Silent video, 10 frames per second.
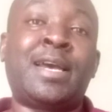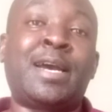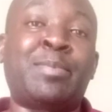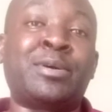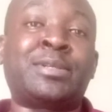
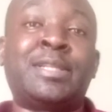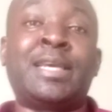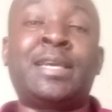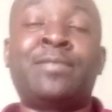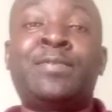about
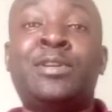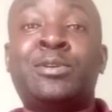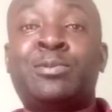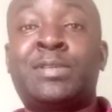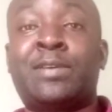the
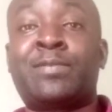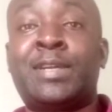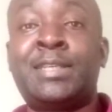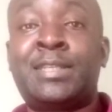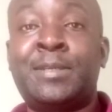videos which I've
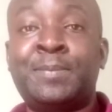released.